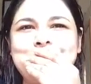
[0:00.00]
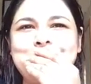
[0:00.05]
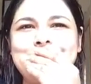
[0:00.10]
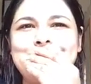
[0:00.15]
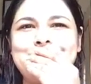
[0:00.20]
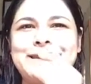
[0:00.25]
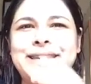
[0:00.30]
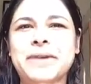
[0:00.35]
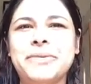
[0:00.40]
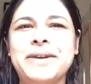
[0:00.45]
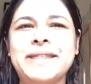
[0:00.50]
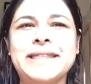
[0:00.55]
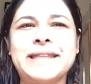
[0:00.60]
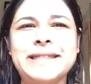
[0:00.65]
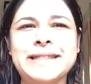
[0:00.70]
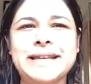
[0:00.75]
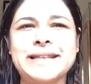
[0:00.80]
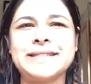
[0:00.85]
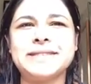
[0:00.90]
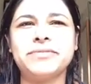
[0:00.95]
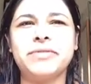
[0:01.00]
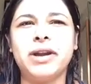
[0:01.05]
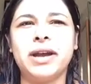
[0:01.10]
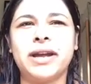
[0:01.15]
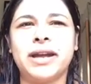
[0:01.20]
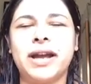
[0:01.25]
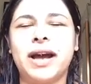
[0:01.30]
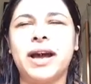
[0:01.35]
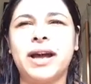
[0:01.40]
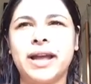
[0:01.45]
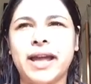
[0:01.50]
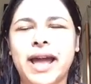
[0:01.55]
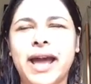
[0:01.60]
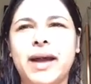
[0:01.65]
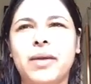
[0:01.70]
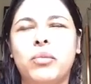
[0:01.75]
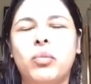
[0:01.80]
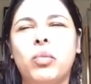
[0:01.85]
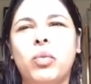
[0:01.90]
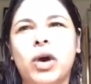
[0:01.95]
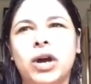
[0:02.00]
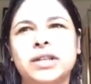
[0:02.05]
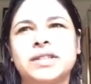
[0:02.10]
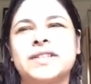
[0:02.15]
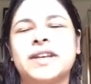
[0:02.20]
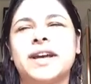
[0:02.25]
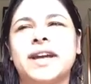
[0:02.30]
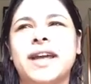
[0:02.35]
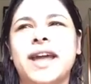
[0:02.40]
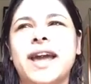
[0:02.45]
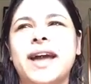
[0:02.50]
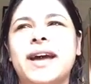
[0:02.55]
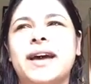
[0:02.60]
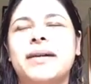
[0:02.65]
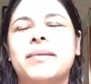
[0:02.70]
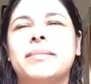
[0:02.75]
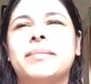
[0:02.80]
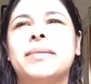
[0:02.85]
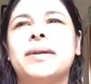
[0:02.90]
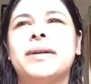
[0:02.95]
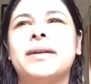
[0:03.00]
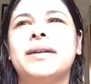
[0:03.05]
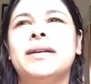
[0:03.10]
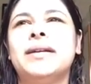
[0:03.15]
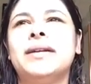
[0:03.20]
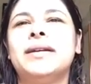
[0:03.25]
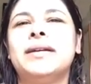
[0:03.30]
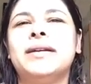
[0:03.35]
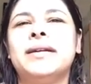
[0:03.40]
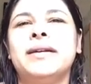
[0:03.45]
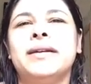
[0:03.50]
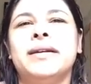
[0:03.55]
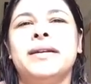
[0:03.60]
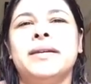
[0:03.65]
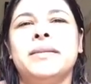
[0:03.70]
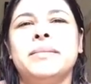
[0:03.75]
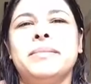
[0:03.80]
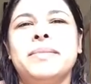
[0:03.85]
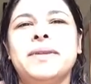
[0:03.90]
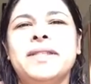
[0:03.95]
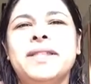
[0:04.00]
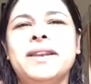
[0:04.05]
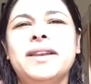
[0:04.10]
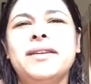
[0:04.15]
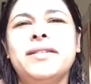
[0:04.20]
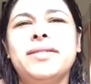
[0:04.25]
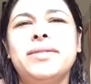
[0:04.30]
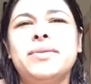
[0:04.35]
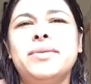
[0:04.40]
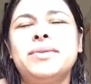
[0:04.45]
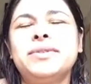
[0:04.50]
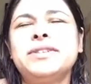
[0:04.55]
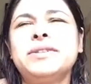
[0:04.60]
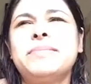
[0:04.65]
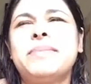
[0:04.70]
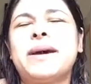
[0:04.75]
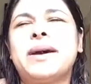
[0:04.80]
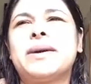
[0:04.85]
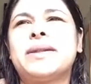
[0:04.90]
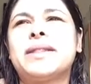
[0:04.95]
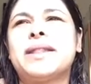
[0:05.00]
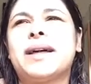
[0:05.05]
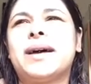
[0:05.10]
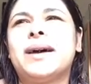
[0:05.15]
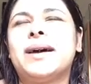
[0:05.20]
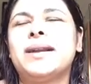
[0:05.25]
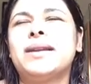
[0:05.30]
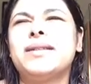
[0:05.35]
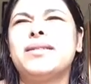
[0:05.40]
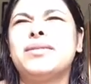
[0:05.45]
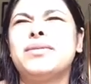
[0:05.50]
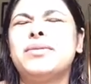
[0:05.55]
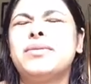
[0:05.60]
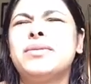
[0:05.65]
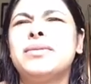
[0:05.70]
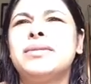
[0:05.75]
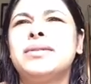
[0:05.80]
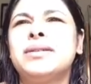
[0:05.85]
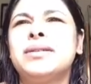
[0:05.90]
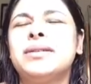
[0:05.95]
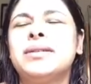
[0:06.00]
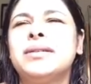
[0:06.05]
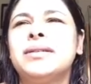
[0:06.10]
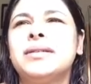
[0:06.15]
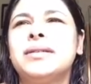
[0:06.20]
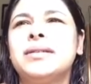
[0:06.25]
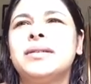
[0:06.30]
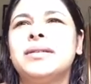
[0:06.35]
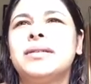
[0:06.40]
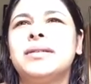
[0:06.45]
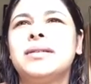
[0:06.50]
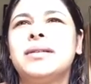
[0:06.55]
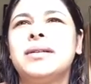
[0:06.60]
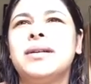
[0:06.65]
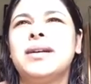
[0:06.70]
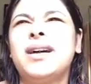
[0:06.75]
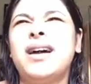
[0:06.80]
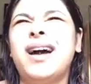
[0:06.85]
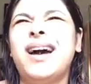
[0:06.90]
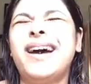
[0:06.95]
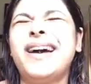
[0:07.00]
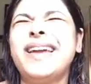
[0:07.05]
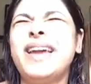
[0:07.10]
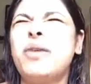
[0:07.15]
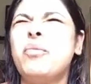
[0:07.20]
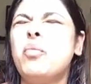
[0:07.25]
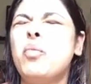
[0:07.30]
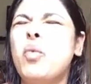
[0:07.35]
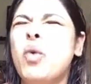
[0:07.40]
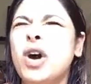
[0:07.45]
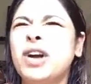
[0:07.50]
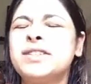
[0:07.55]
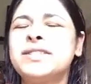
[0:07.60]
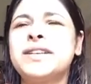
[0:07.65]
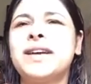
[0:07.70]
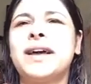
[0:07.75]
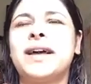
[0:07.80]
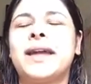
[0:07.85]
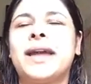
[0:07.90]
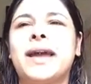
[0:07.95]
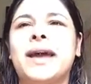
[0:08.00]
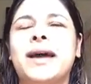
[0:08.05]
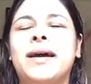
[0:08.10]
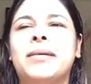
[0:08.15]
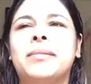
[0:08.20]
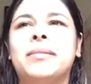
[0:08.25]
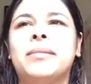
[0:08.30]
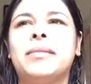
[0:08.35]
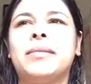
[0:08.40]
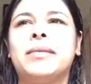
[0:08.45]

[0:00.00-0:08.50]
Now I think that's right, I am what I am. But then I thought about that and I thought, I am what I am.